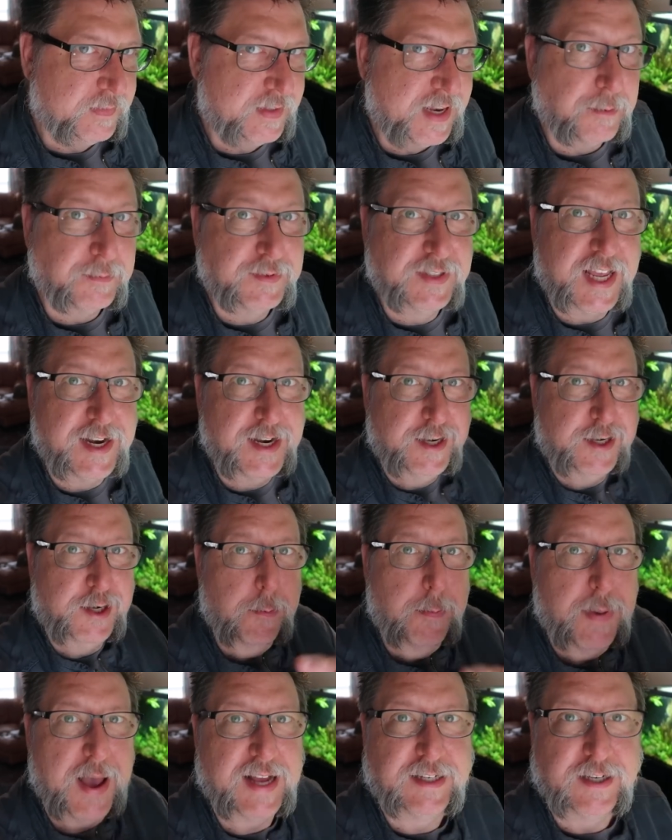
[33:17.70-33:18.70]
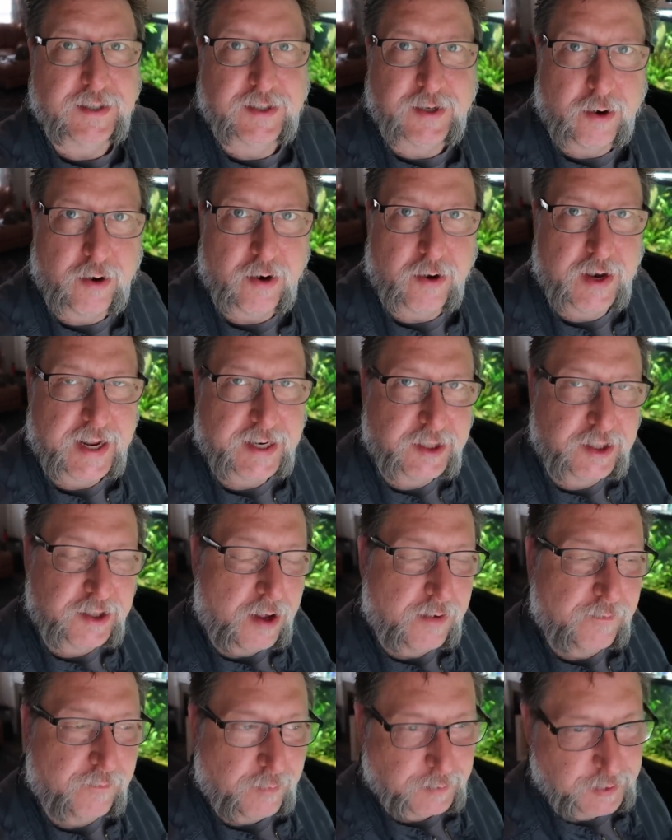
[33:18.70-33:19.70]
Now I'm sending you back to Turtleneck
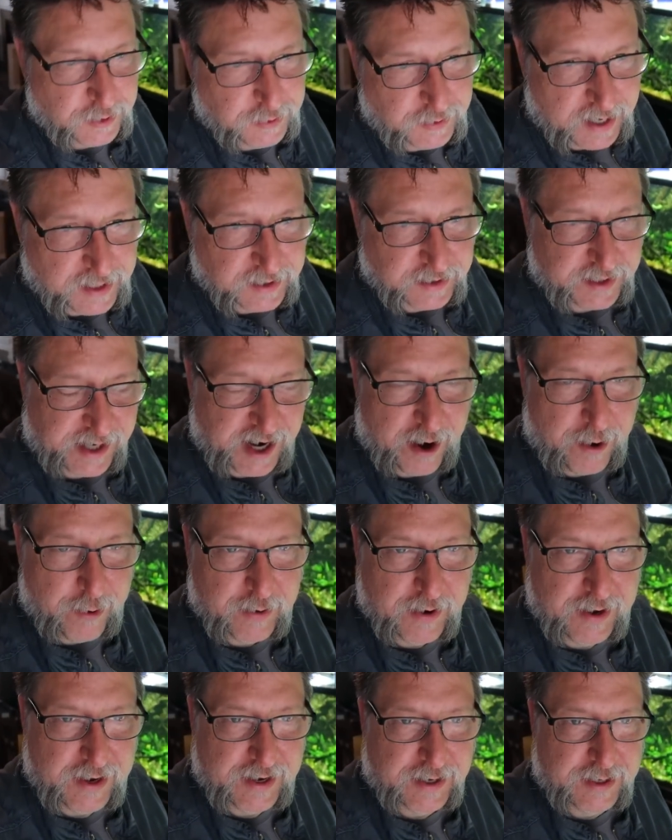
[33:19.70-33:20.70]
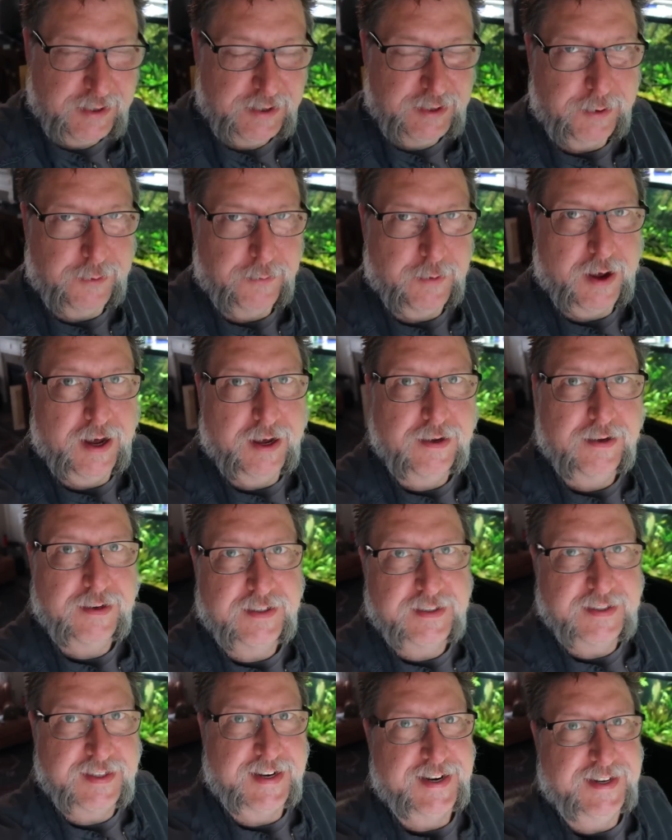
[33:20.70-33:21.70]
Sean from two days ago to uh,
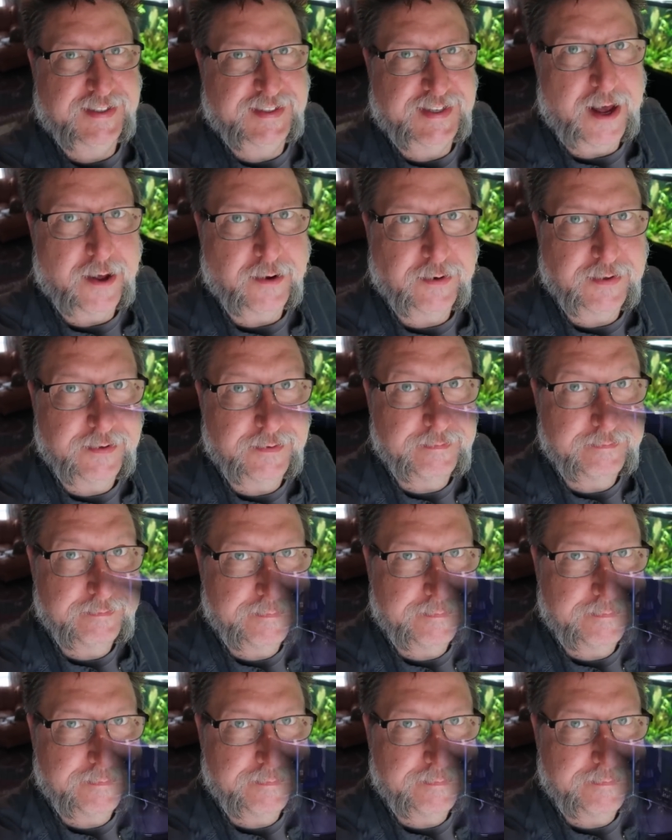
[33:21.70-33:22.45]
send us out.